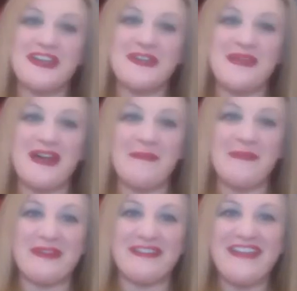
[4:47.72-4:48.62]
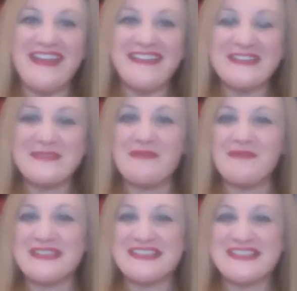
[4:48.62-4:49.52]
about. But this one
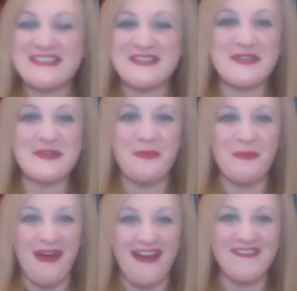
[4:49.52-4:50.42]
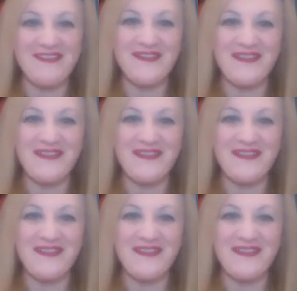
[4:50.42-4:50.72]
was to your wife,